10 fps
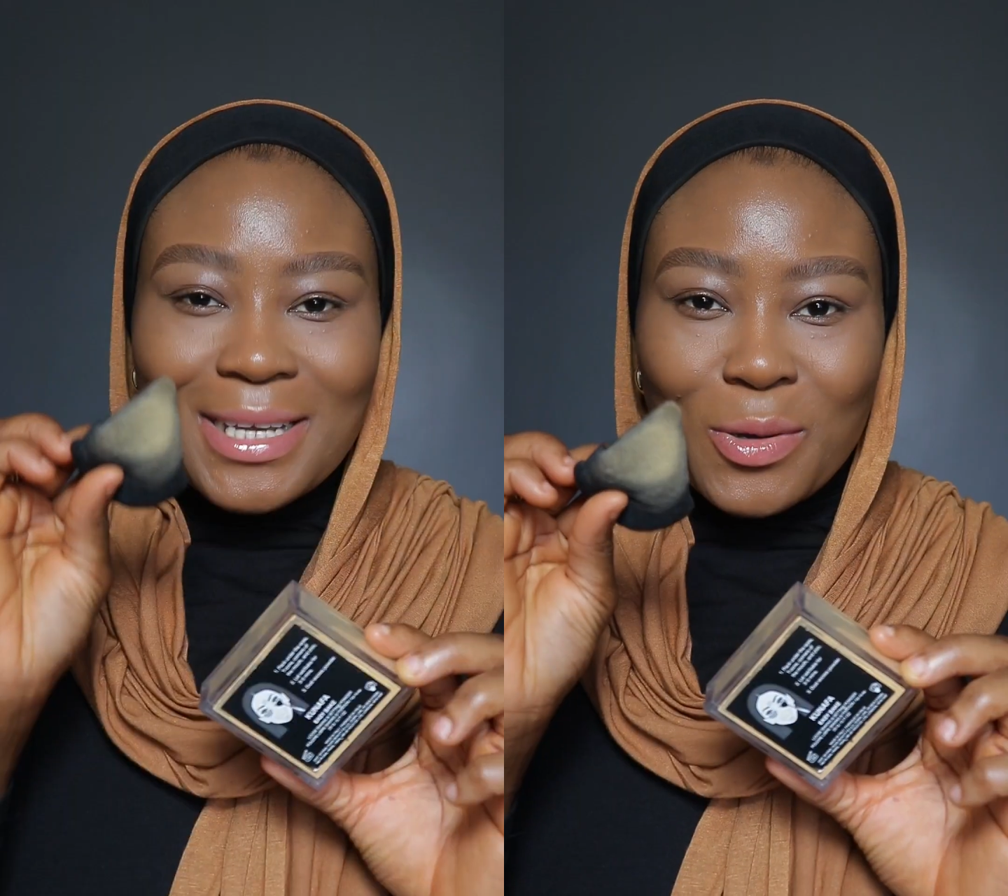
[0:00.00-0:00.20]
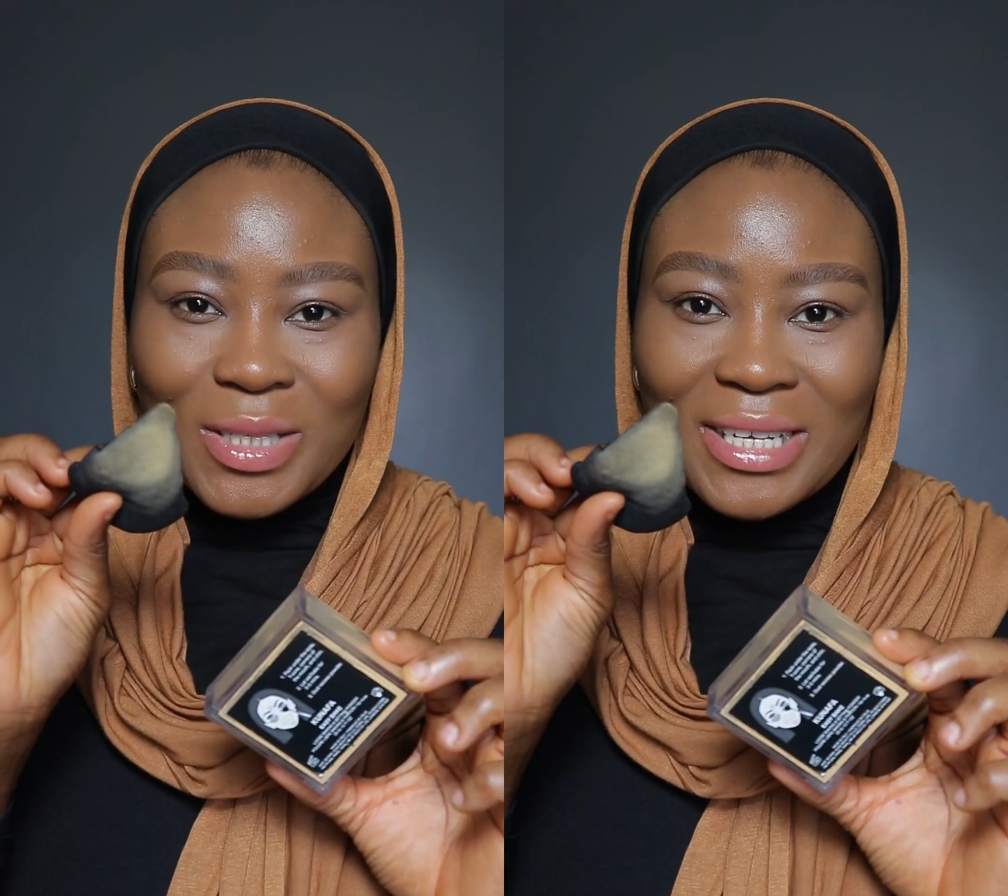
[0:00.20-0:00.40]

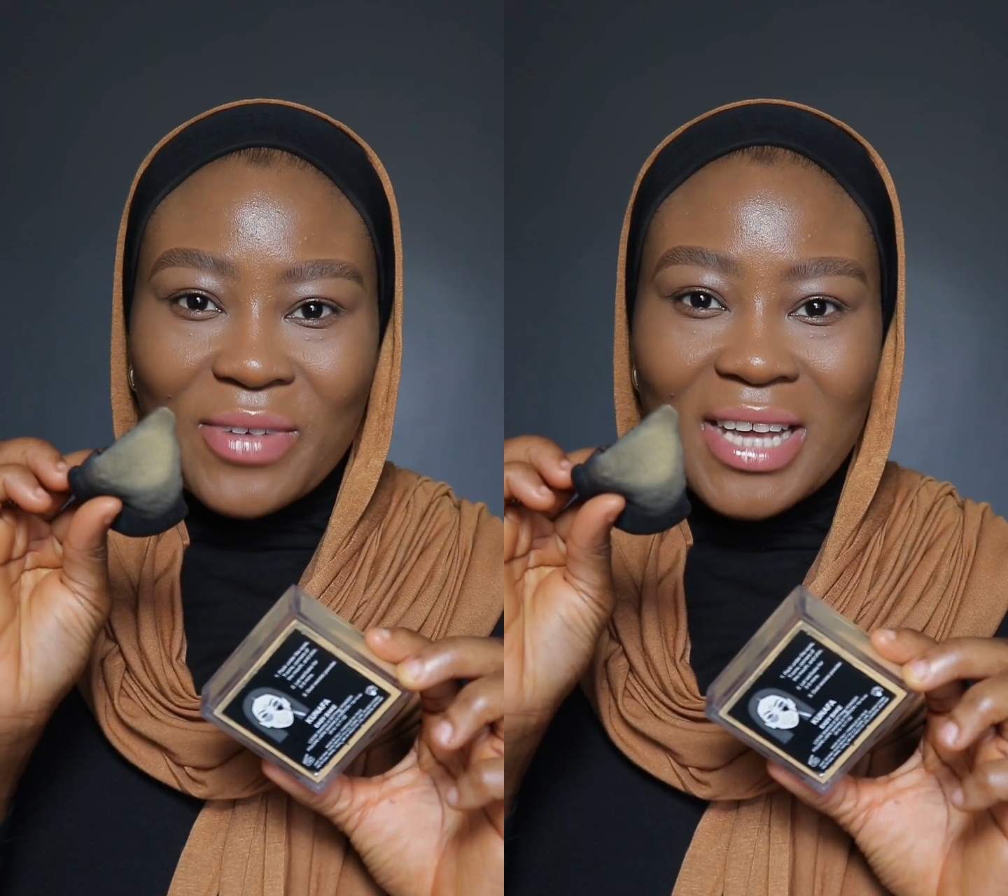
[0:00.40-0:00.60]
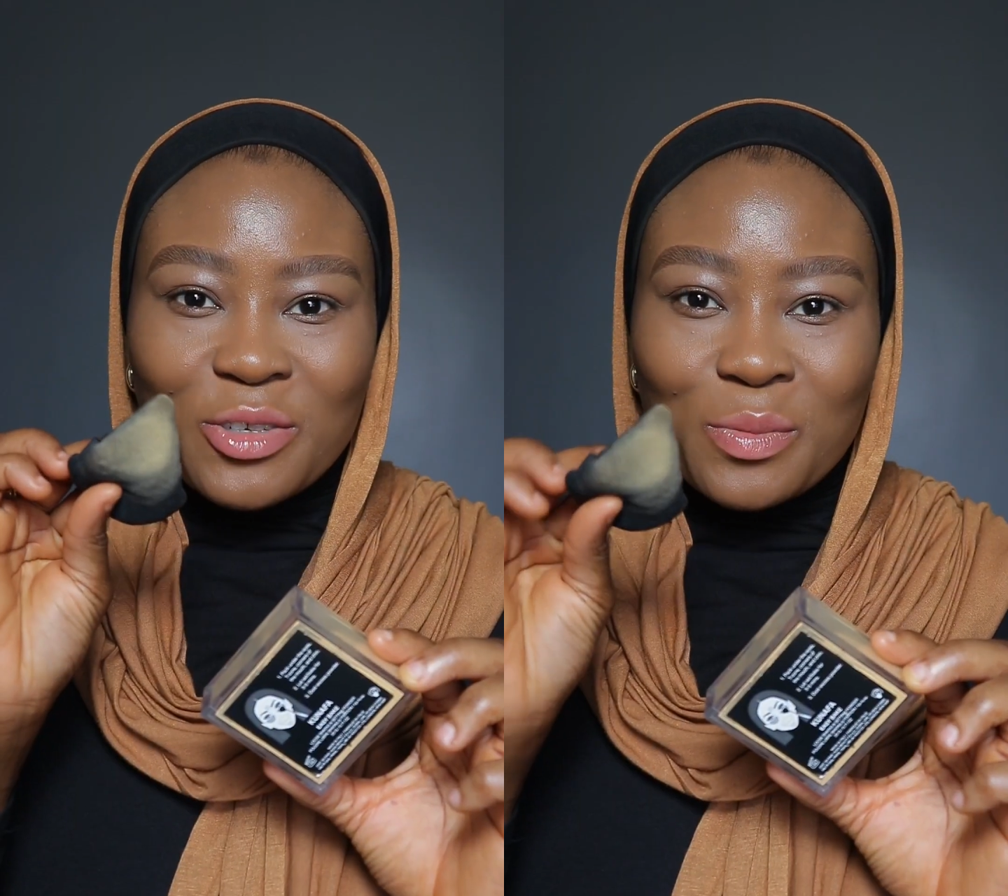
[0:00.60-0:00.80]
Take
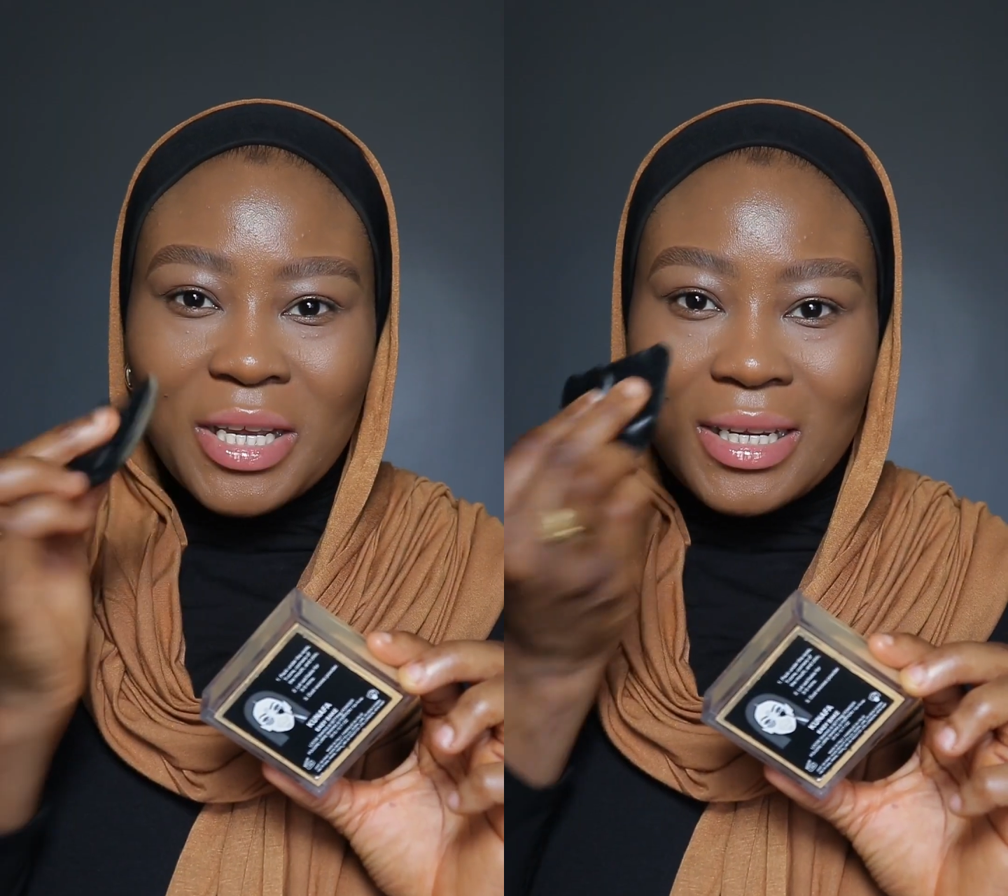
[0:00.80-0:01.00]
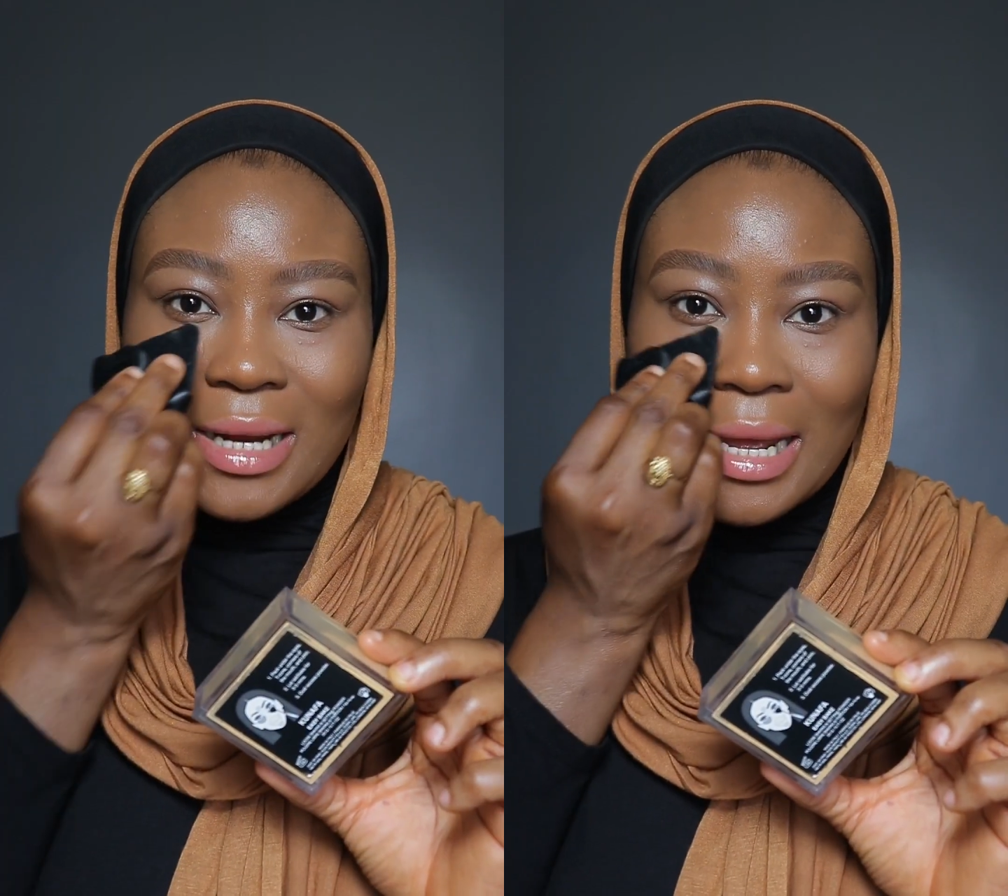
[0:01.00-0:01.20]
whatever is remaining